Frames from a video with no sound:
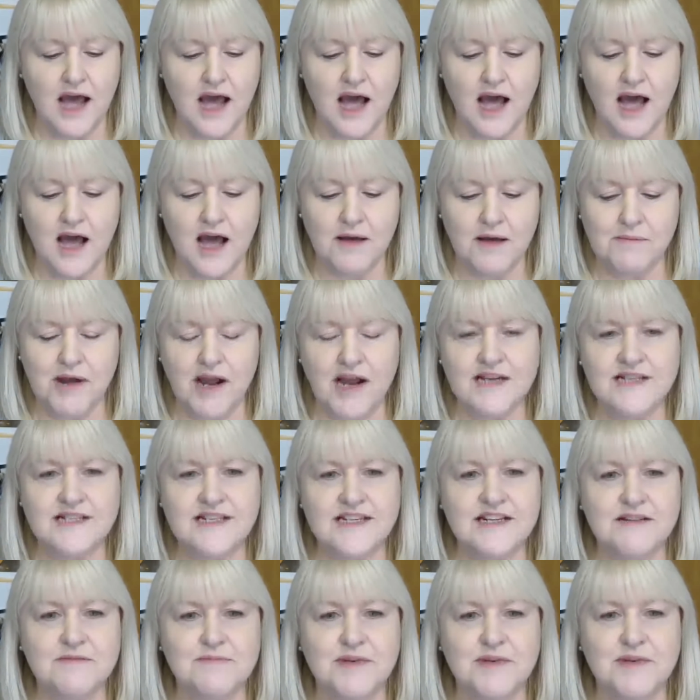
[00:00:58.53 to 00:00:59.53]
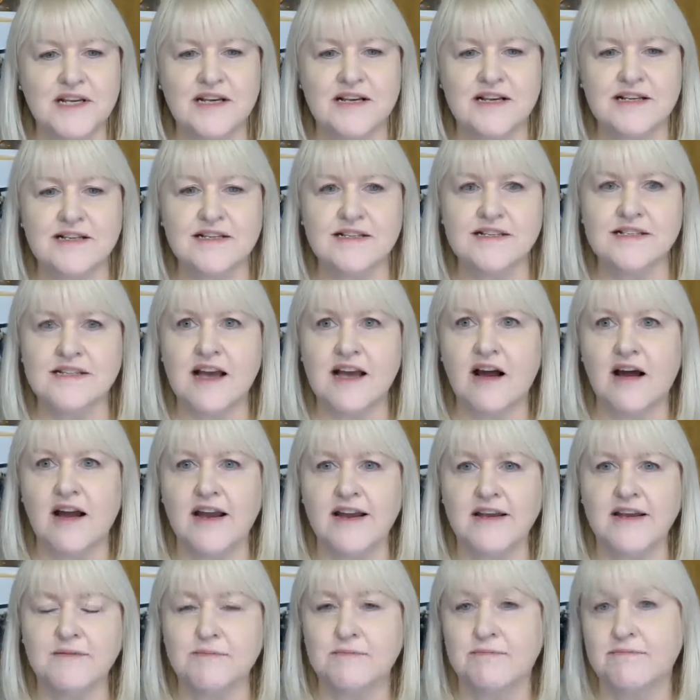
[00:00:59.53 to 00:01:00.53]
I did it because
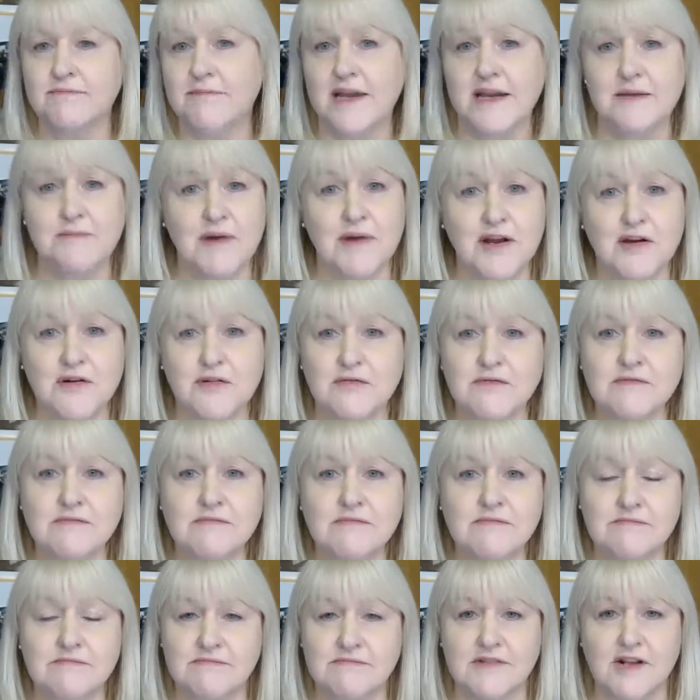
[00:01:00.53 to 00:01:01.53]
I made my own